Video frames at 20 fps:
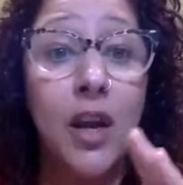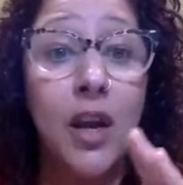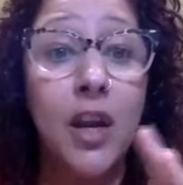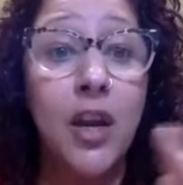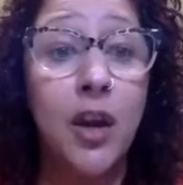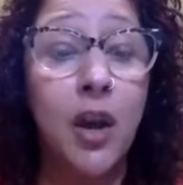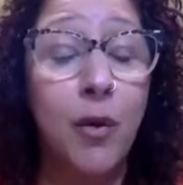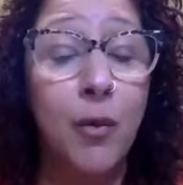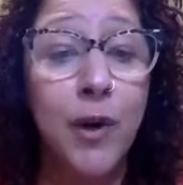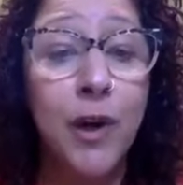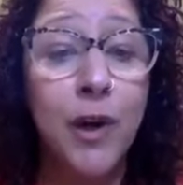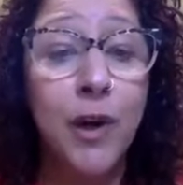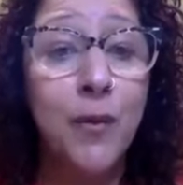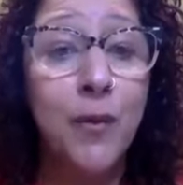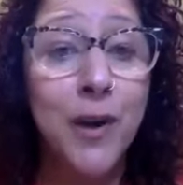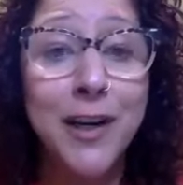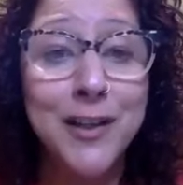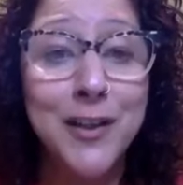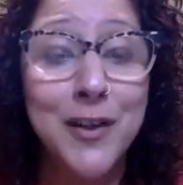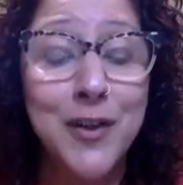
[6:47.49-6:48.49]
uh, what
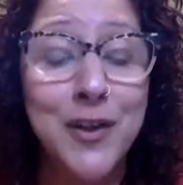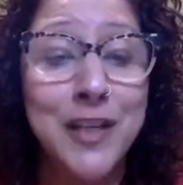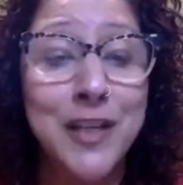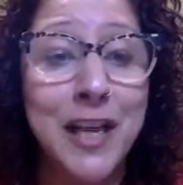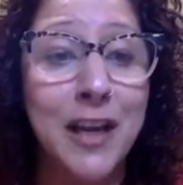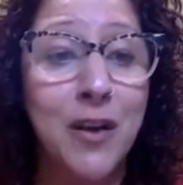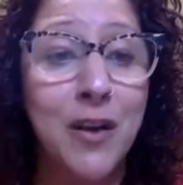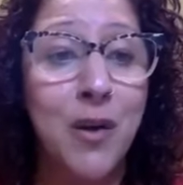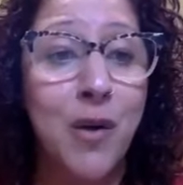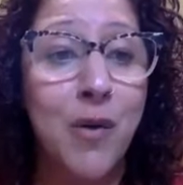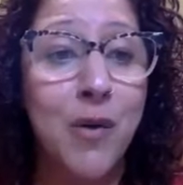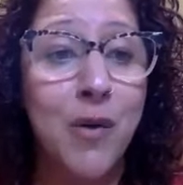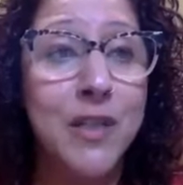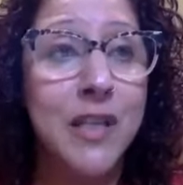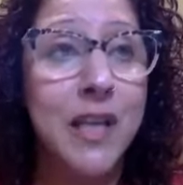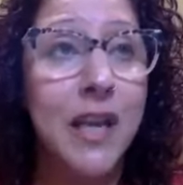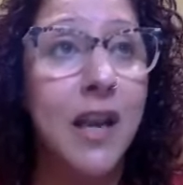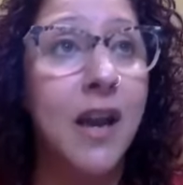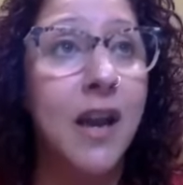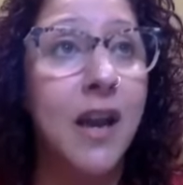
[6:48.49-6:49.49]
what is your saying you always
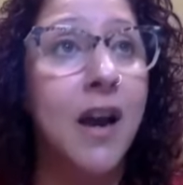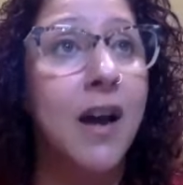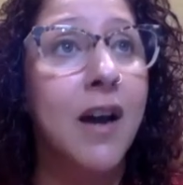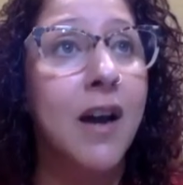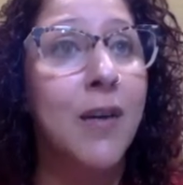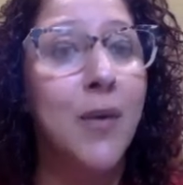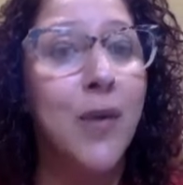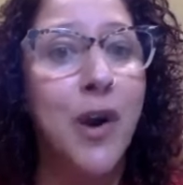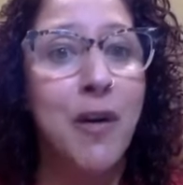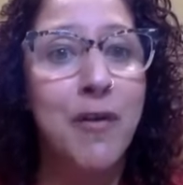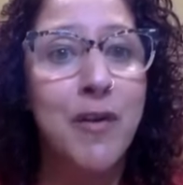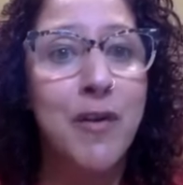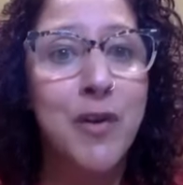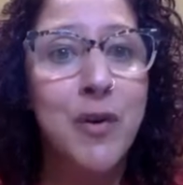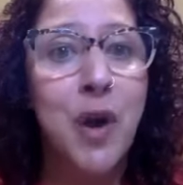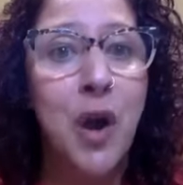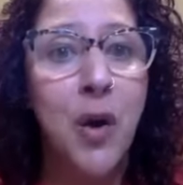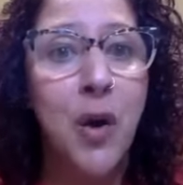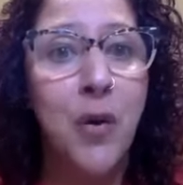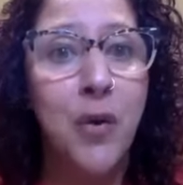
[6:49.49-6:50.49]
say uh wherever you
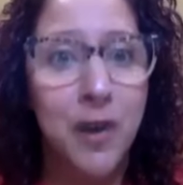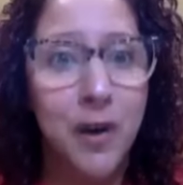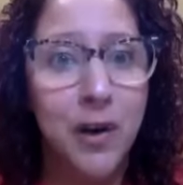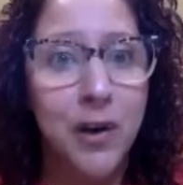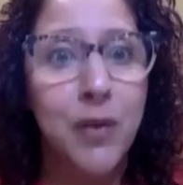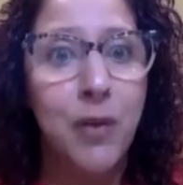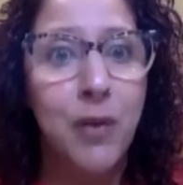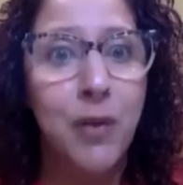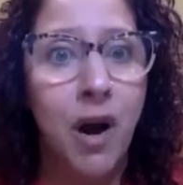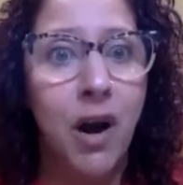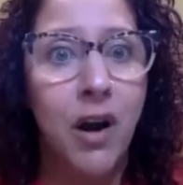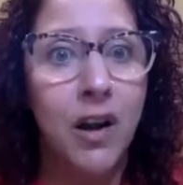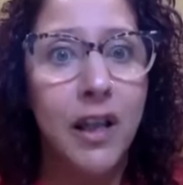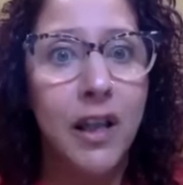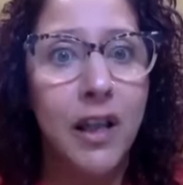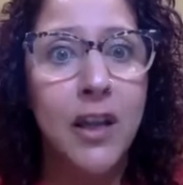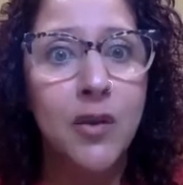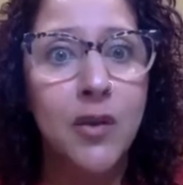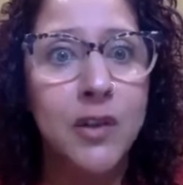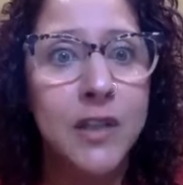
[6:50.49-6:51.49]
go there you are
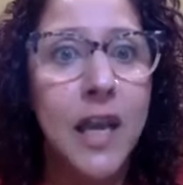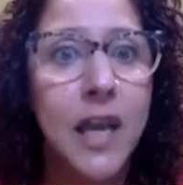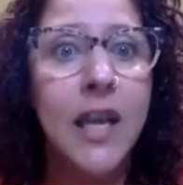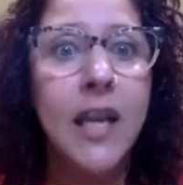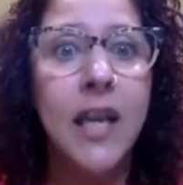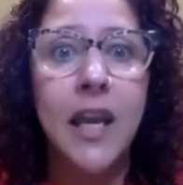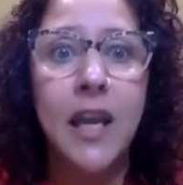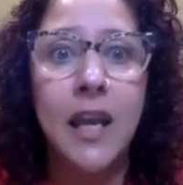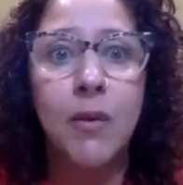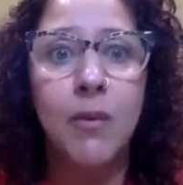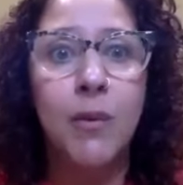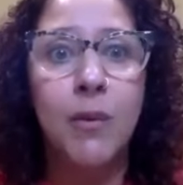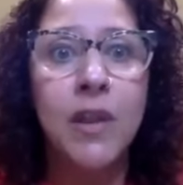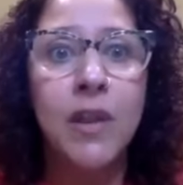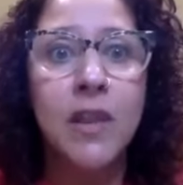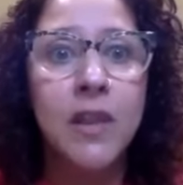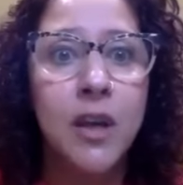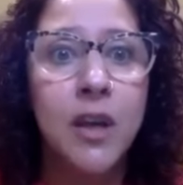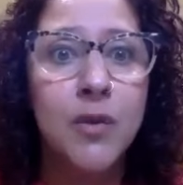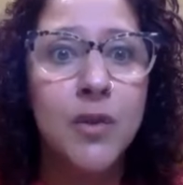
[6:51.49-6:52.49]
like you're yeah. taking it
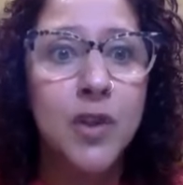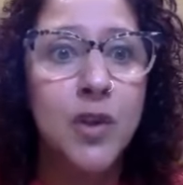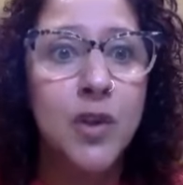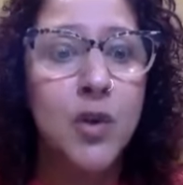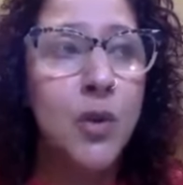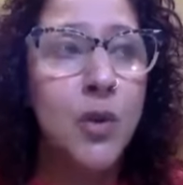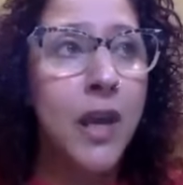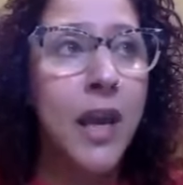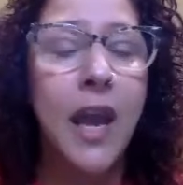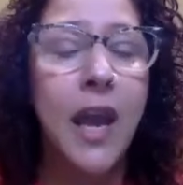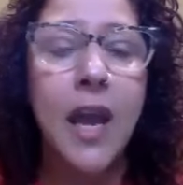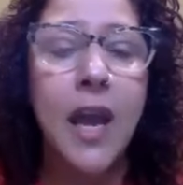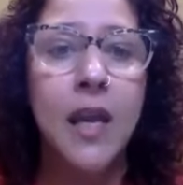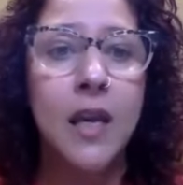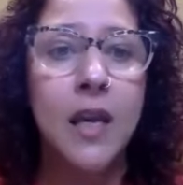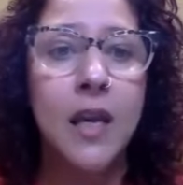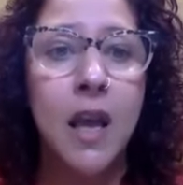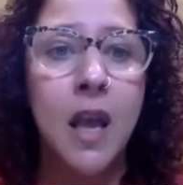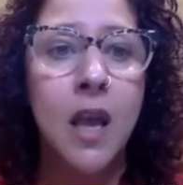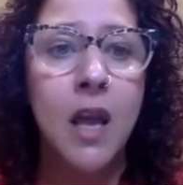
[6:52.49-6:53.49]
with you so you
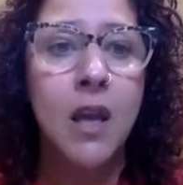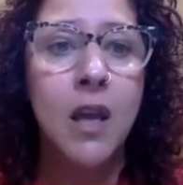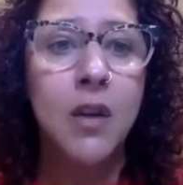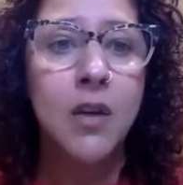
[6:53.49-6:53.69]
can't yeah.